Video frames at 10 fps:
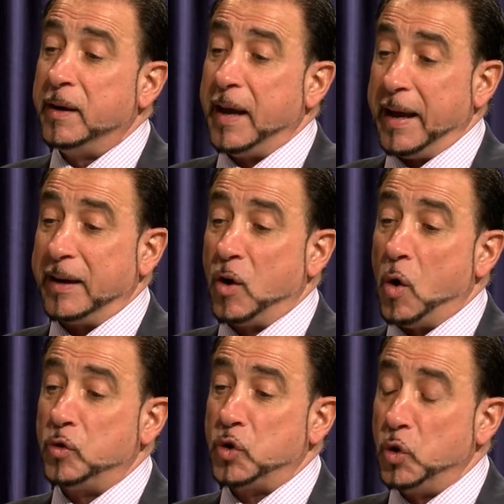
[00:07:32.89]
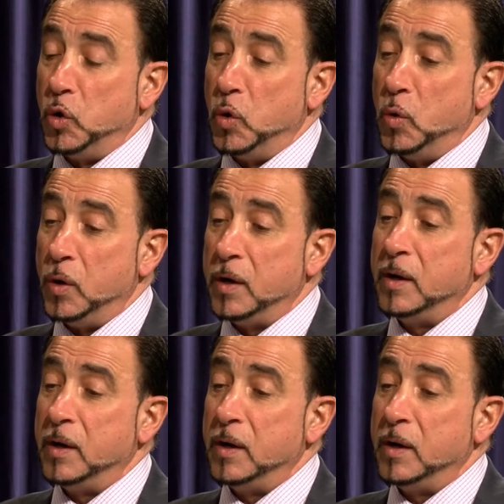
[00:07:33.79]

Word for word: and go to